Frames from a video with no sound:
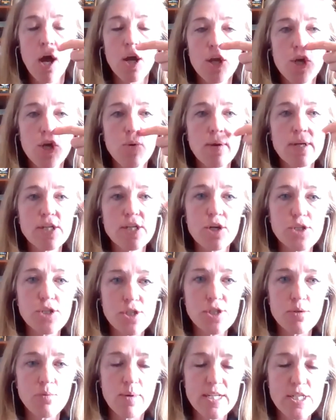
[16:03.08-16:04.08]
you're reduce,
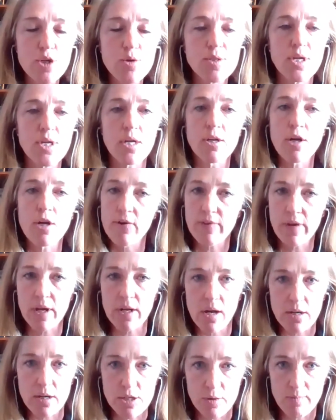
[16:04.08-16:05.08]
reducing nerve
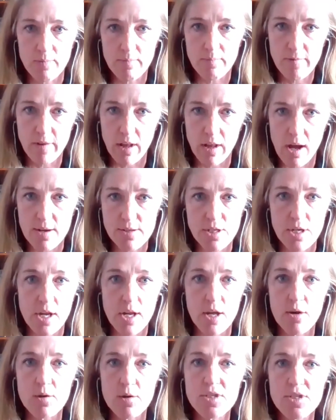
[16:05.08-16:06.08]
conduction velocity.
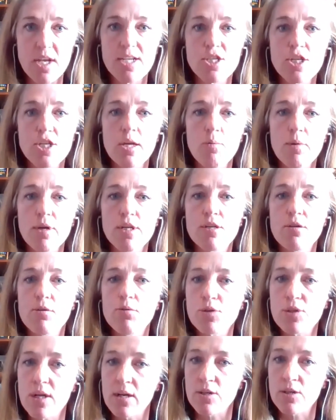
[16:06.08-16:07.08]
You're essentially
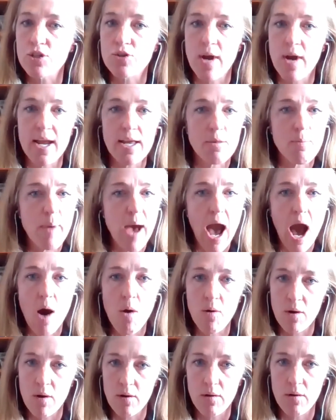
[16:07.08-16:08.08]
reducing strength
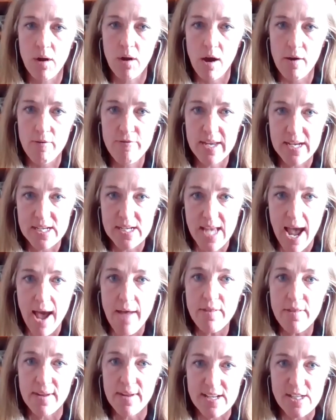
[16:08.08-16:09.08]
power of these
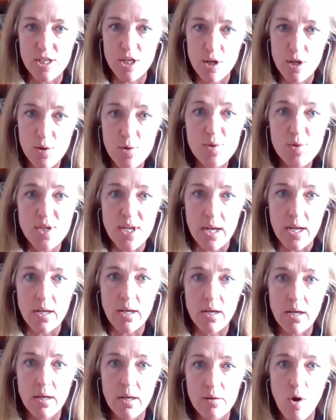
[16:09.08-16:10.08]
athletes using
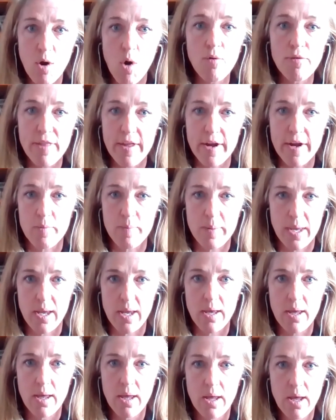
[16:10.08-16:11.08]
cold therapy,
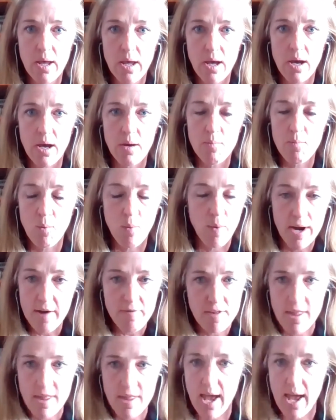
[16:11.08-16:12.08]
um,
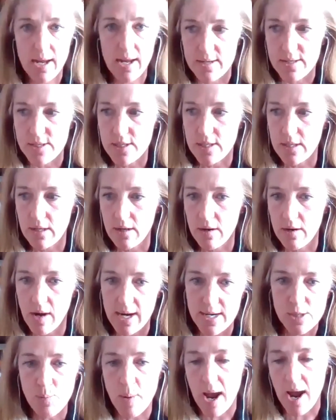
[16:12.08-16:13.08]
whatever that is. You know,
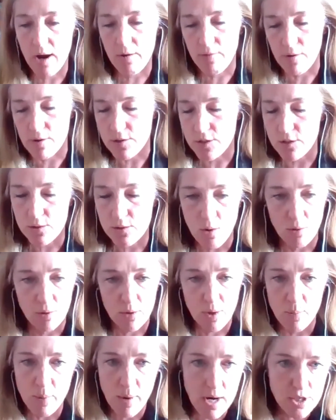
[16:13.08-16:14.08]
ice pack versus cold
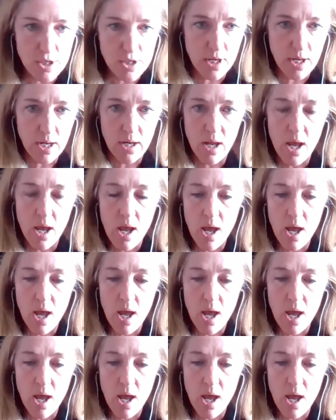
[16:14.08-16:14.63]
compression,